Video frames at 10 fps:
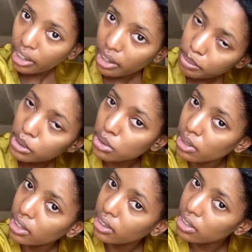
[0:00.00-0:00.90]
I've been
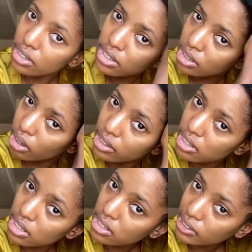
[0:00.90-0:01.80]
doing this
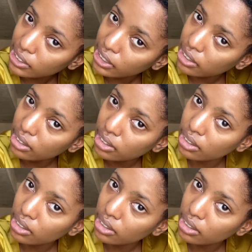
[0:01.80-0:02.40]
consistently